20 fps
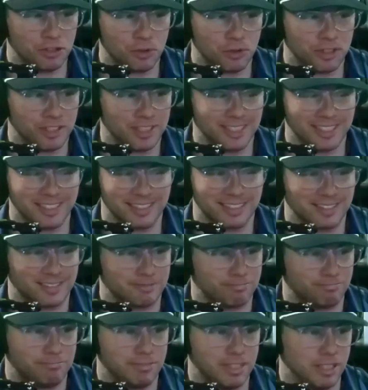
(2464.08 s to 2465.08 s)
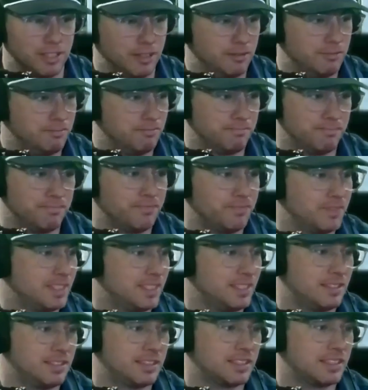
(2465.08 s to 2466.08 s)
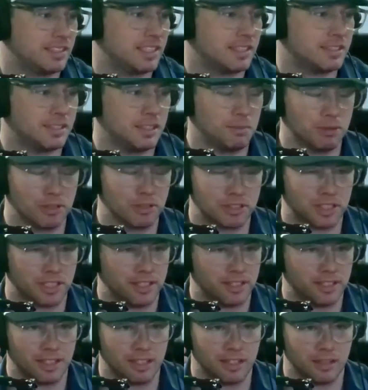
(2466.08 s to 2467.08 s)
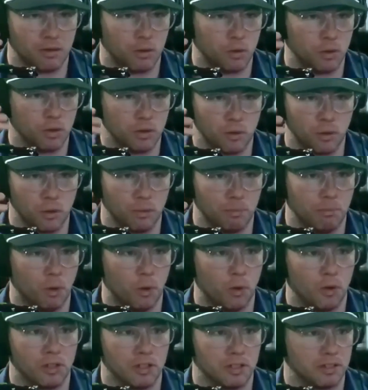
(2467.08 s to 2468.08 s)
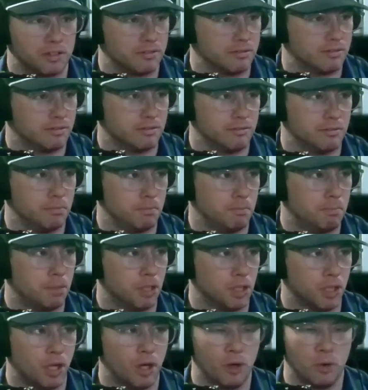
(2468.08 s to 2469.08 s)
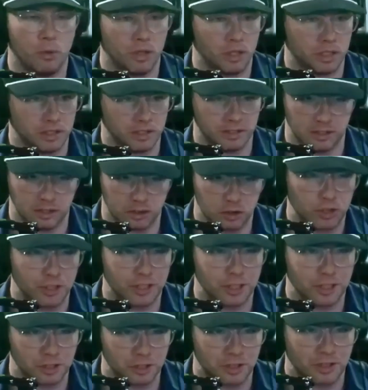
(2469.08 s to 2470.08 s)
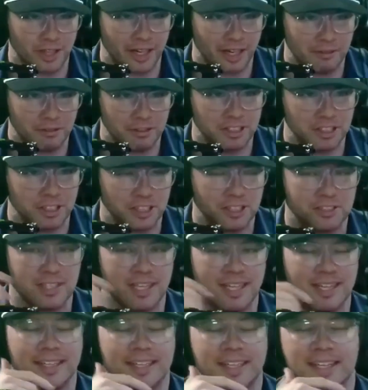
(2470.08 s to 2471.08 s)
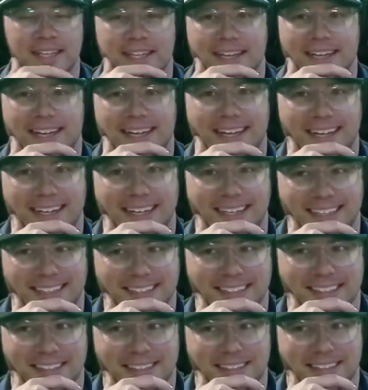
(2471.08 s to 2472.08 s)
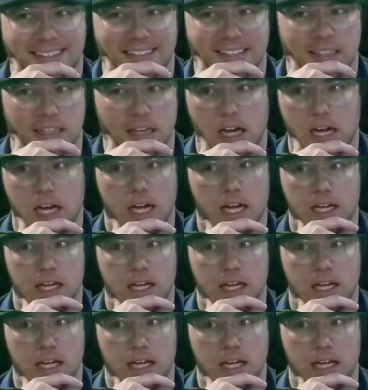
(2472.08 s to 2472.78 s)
inventory is, 60% or more below what the traditional average is. Totally. I